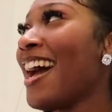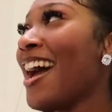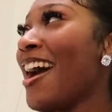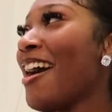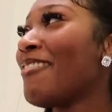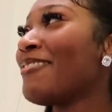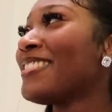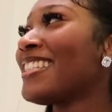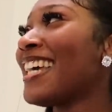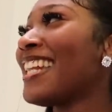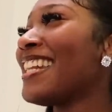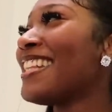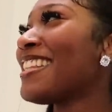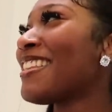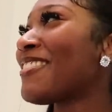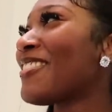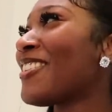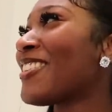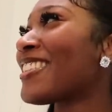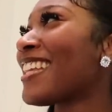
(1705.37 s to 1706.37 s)
I'm
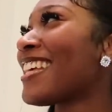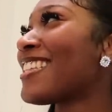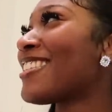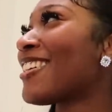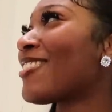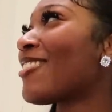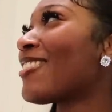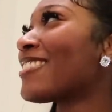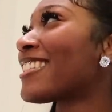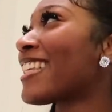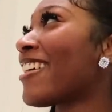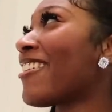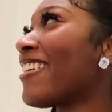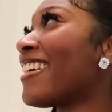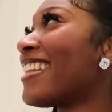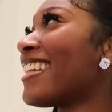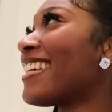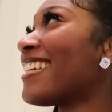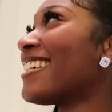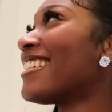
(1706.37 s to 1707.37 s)
telling the vlog that he took long to get ready.